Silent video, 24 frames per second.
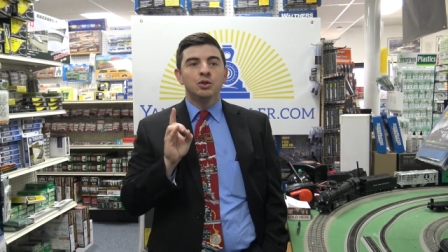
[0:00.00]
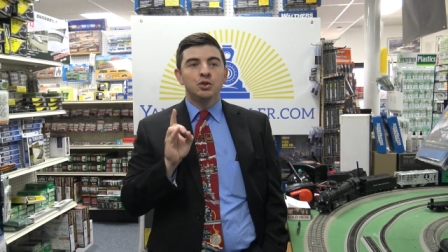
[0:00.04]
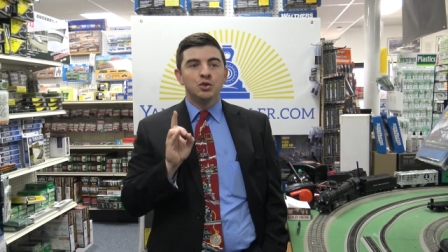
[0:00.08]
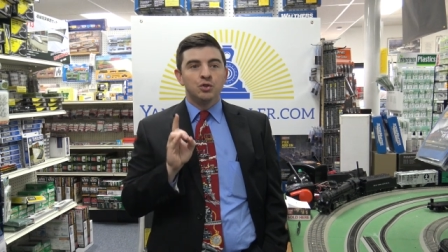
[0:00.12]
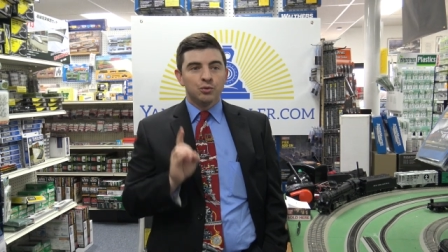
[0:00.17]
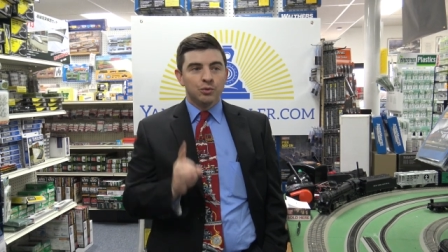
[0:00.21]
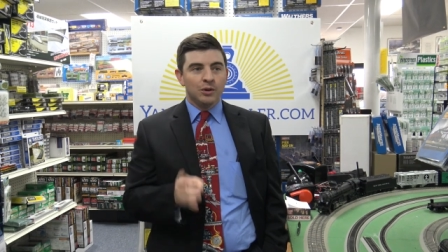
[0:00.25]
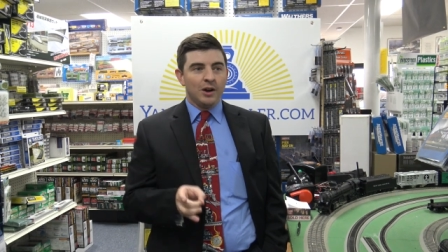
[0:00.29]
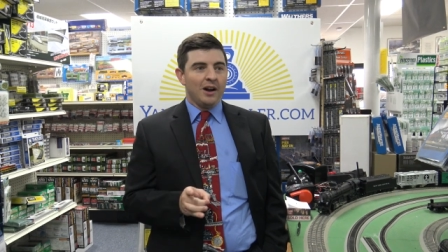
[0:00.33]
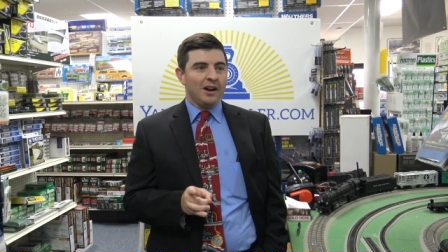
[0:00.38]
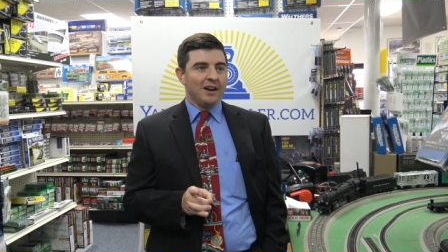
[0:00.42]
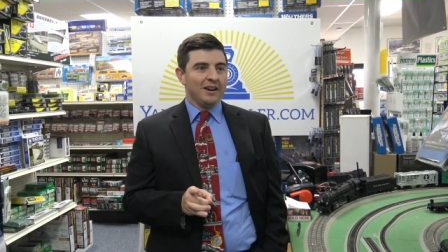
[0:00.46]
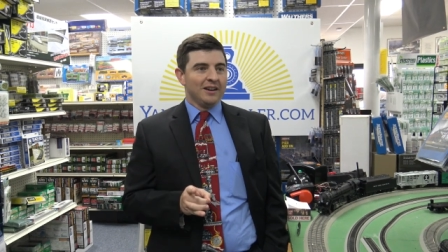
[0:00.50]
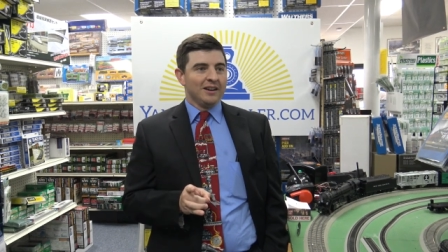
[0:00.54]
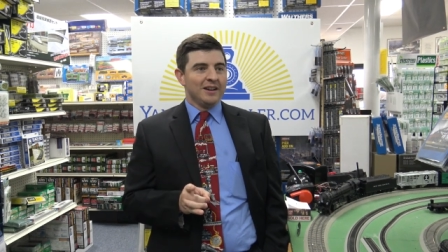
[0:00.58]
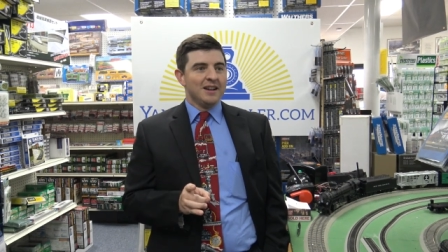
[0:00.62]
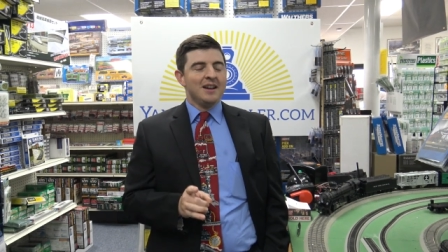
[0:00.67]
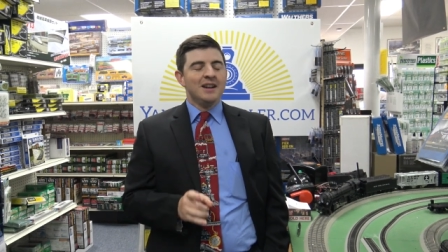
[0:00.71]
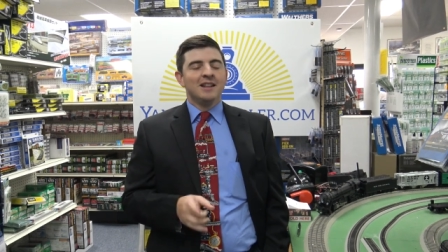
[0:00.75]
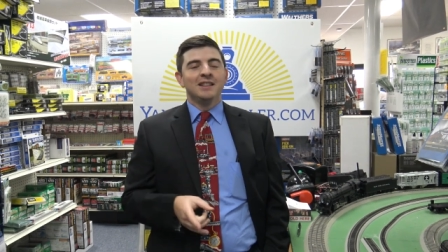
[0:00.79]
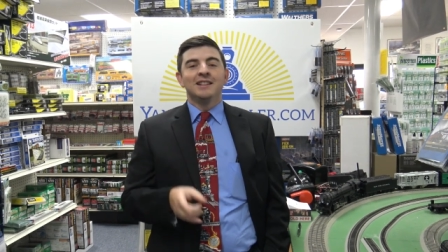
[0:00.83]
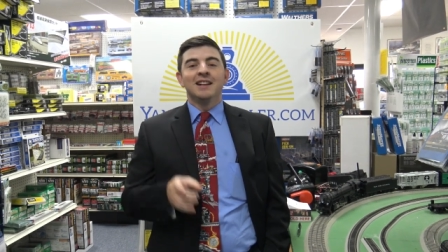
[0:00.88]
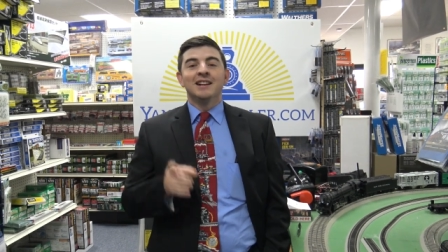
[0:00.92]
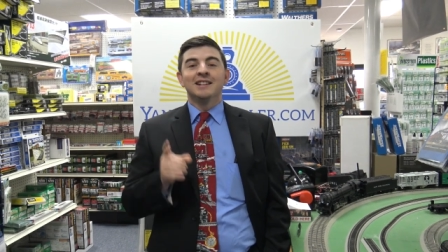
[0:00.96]
drug
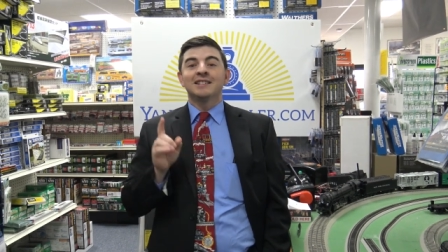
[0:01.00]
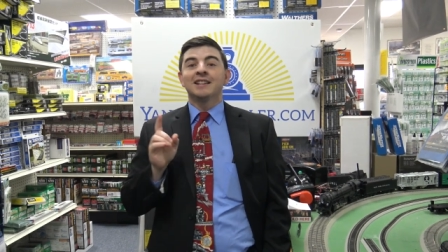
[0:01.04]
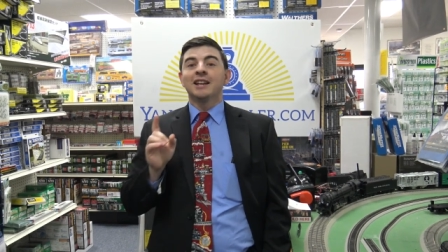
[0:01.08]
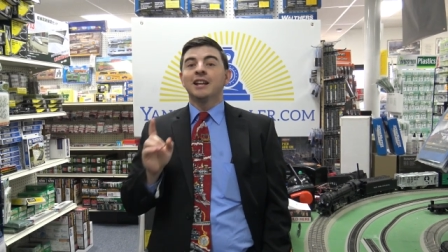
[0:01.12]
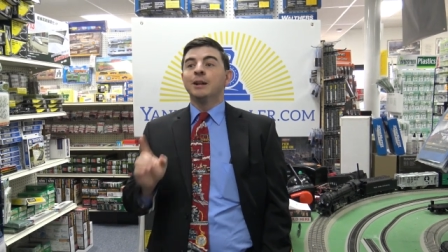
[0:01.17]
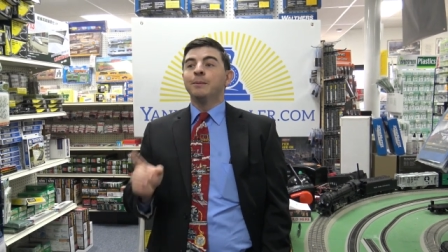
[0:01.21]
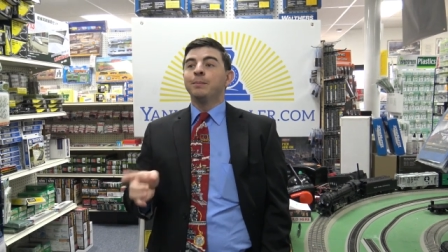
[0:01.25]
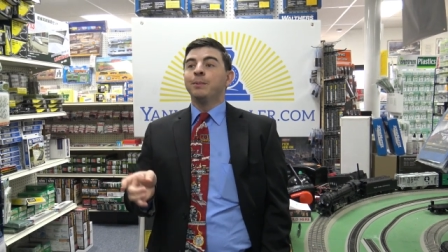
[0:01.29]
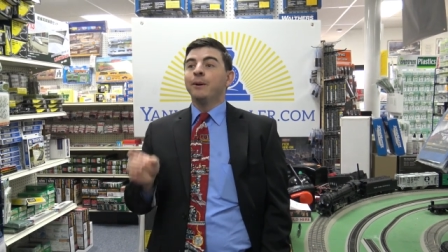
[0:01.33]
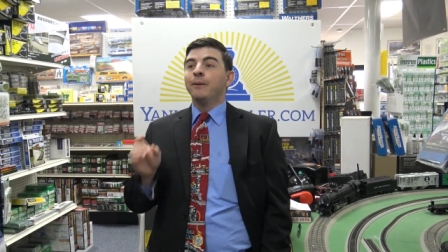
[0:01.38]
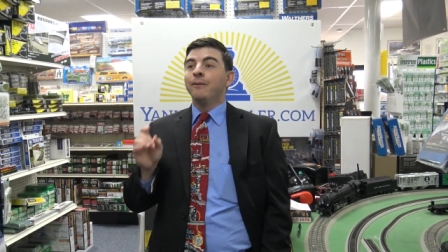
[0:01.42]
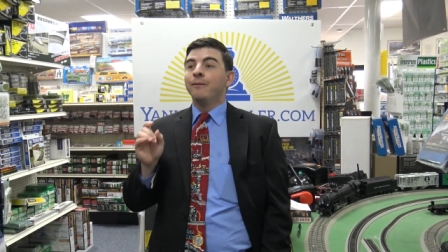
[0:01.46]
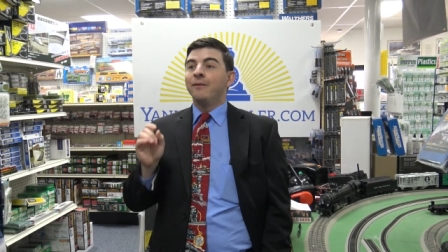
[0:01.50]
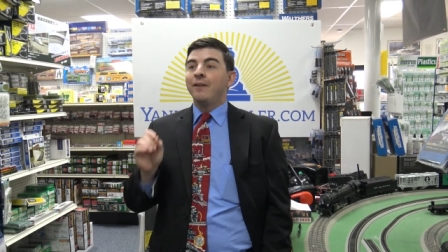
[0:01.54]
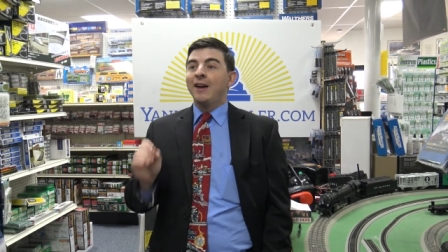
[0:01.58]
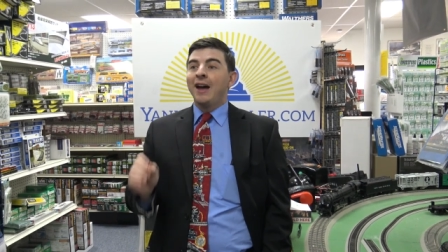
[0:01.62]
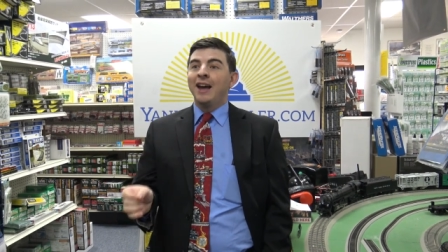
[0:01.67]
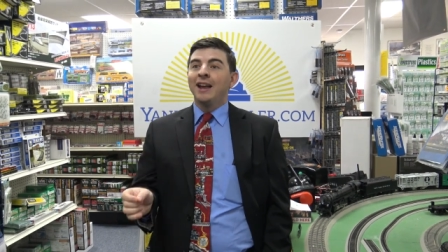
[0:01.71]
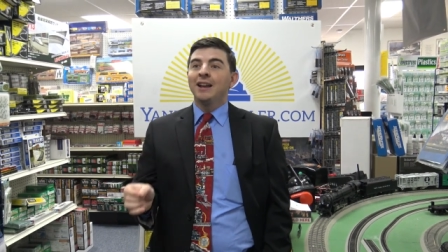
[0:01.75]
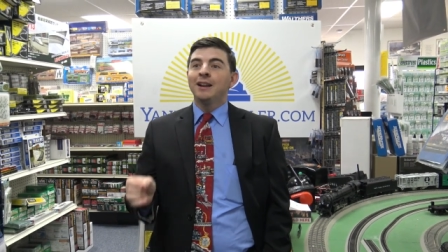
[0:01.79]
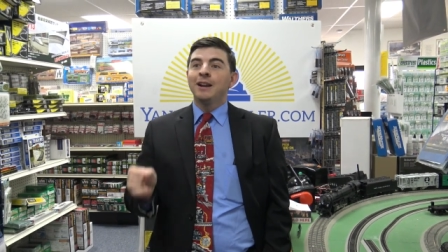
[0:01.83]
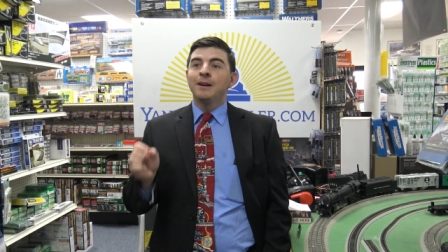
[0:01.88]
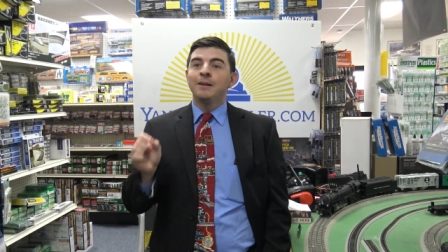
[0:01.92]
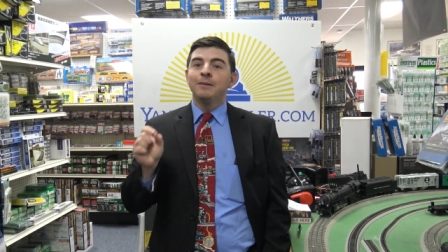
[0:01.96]
that's going to
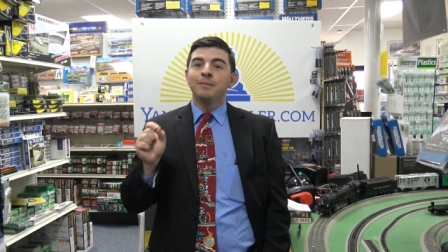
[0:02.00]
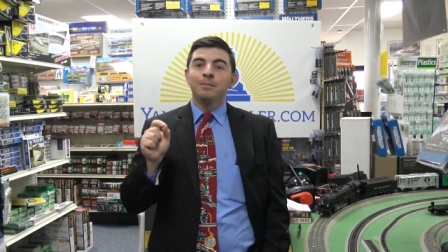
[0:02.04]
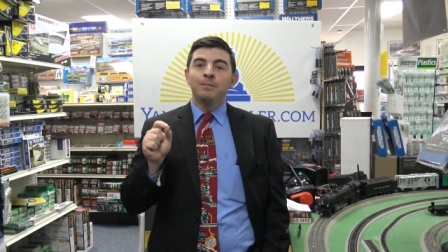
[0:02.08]
prevent